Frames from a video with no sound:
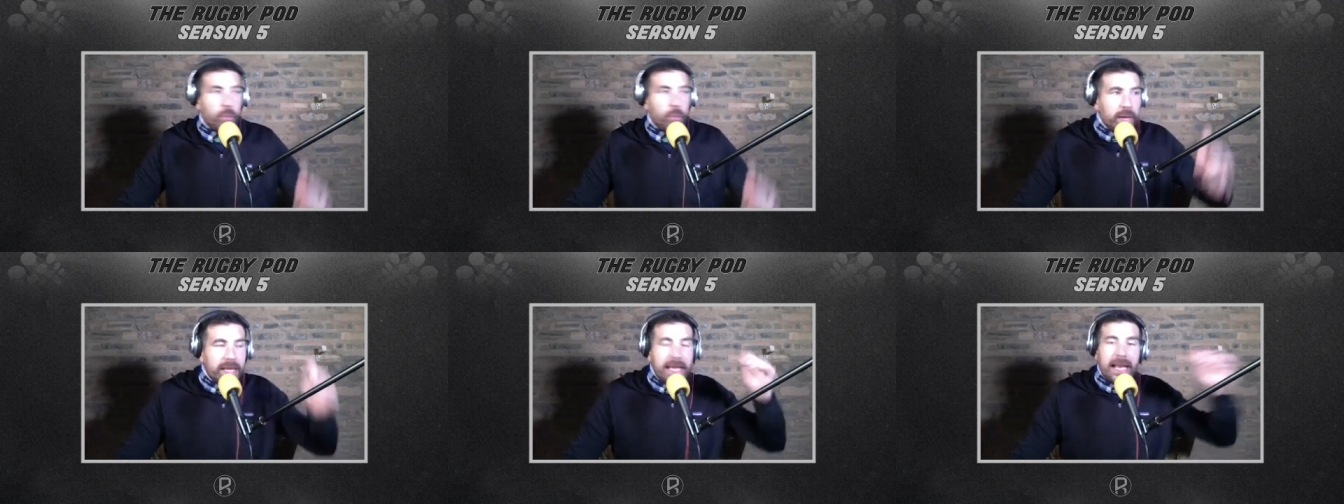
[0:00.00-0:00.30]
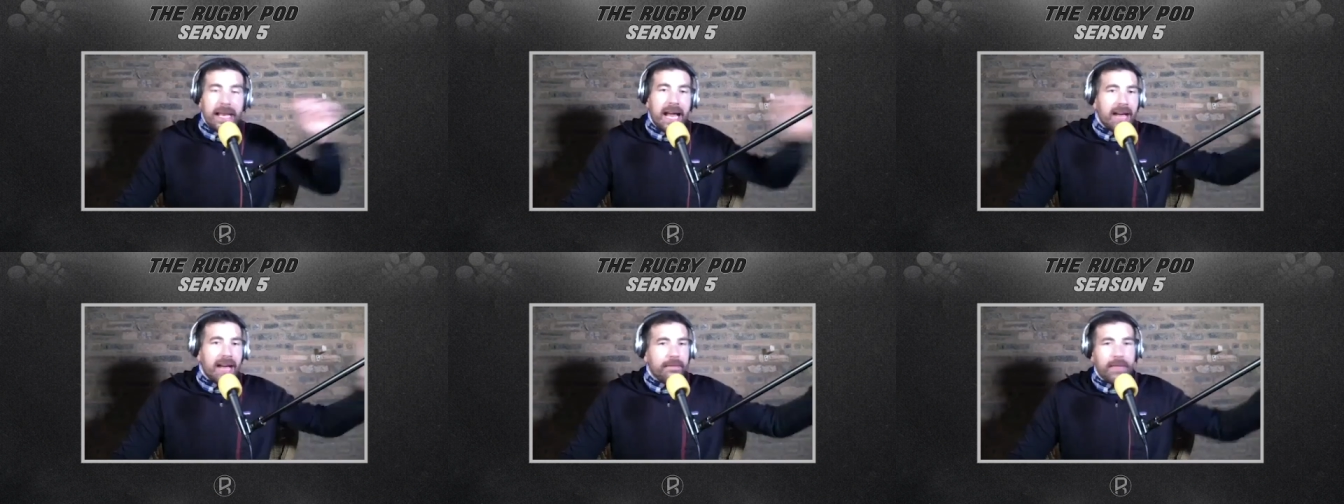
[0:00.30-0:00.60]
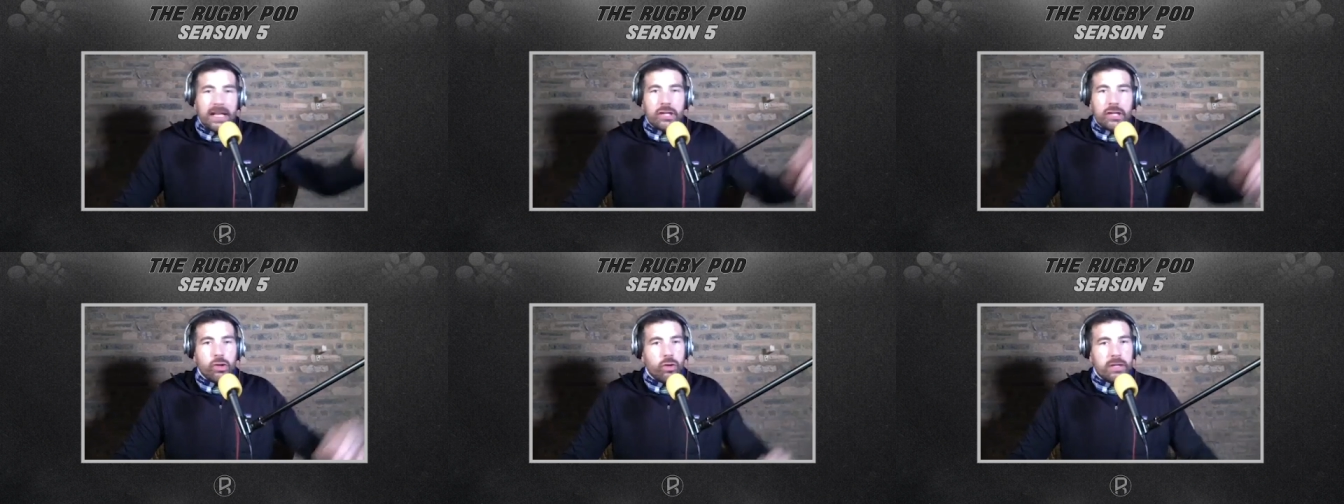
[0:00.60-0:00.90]
We didn't have
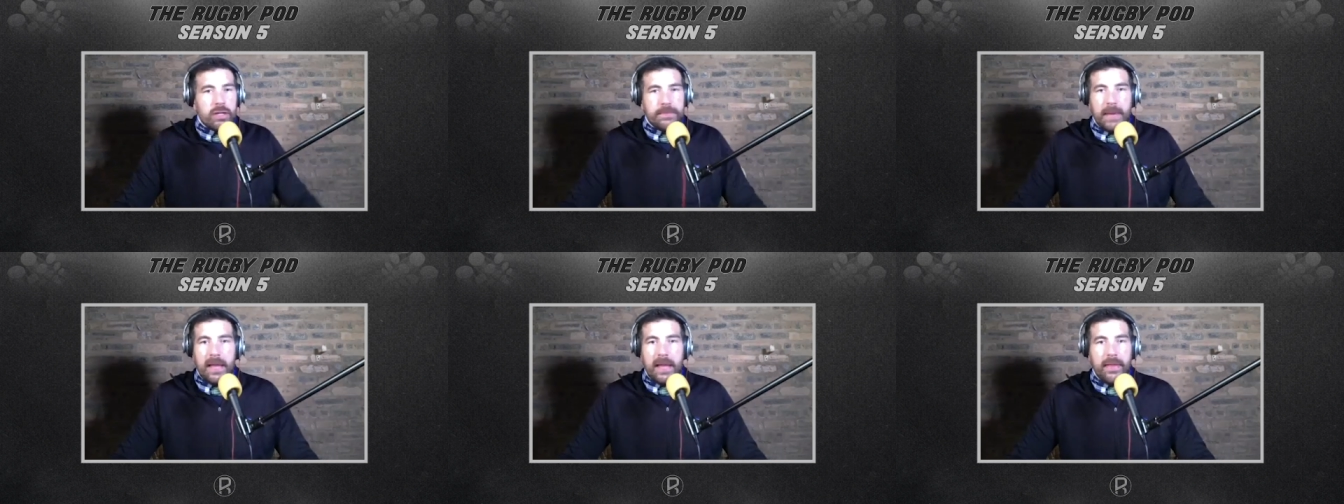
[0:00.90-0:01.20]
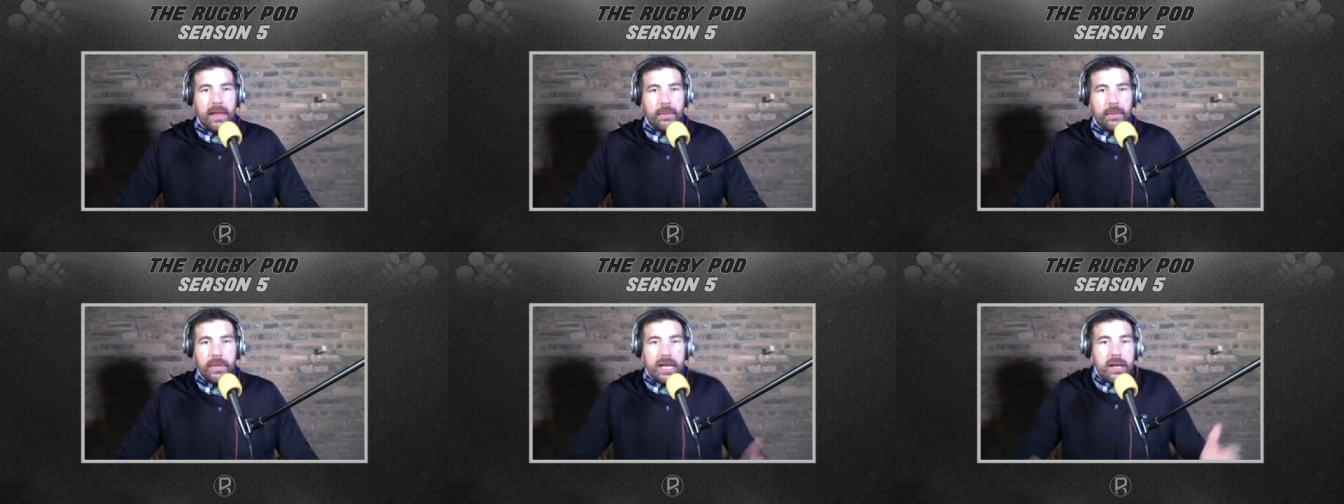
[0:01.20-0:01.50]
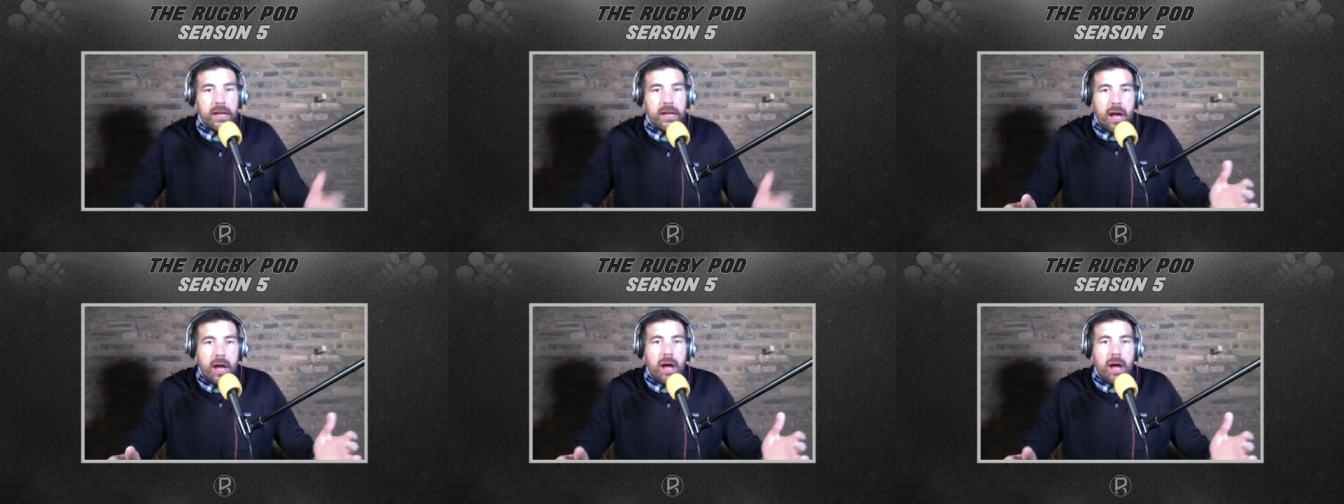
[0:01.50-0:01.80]
that choice back then. We
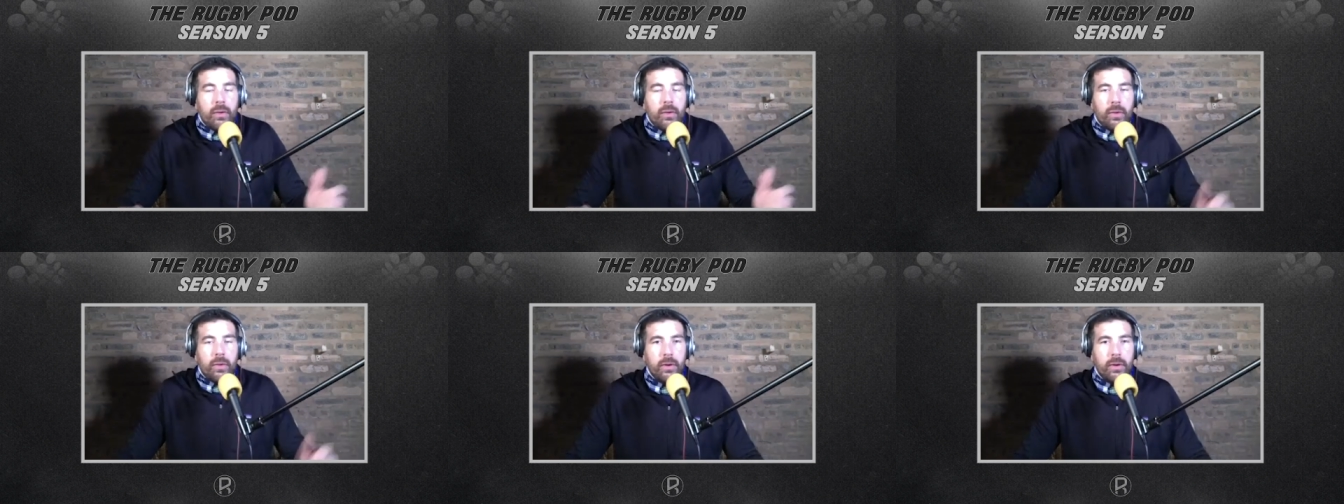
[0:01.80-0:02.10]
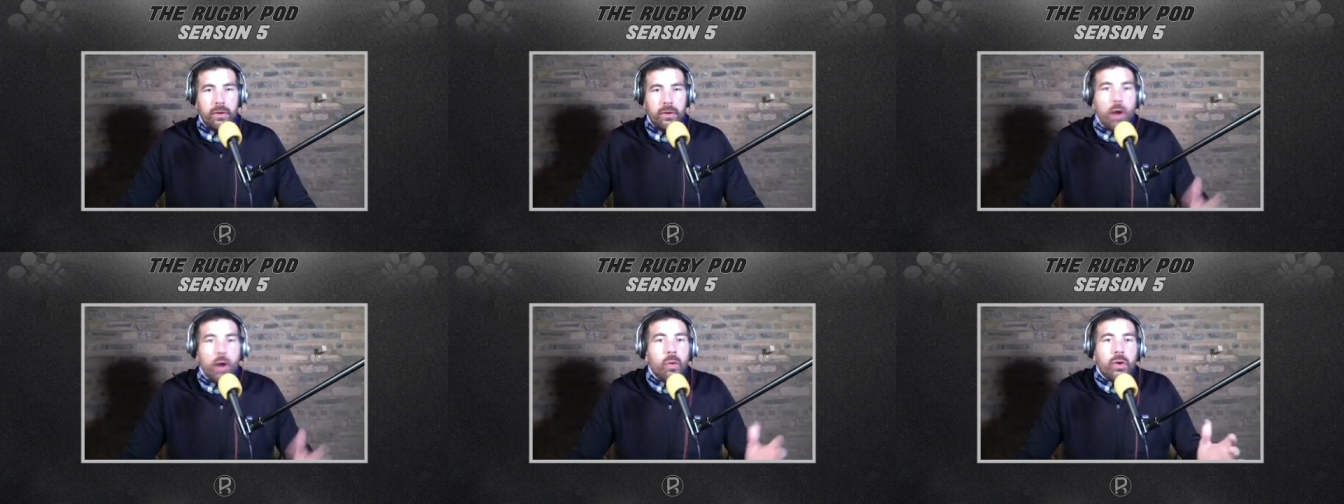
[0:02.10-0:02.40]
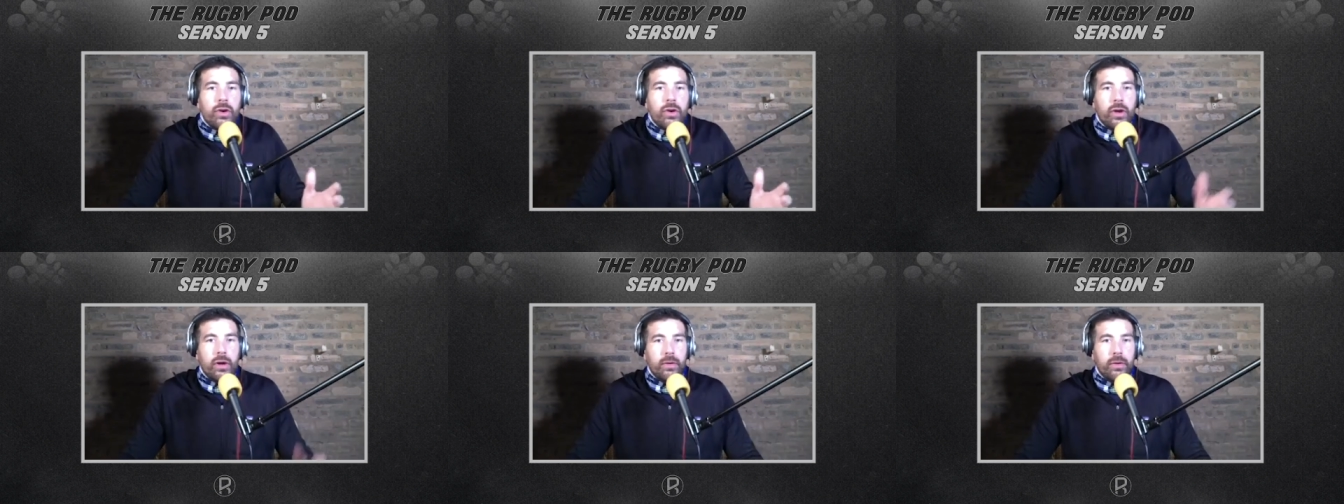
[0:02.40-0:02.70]
didn't know. No
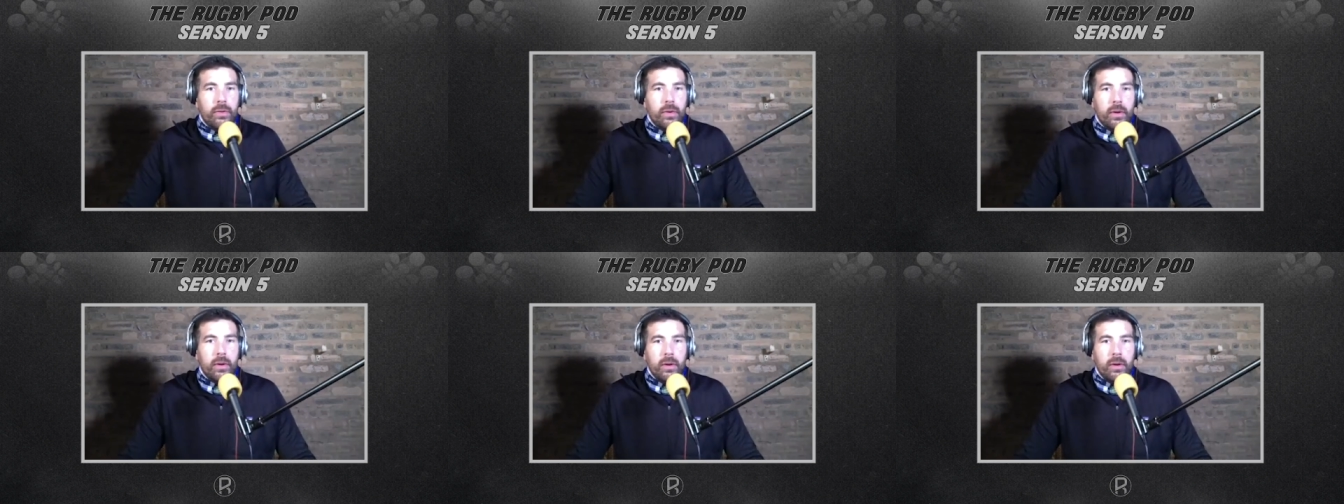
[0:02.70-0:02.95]
one knew.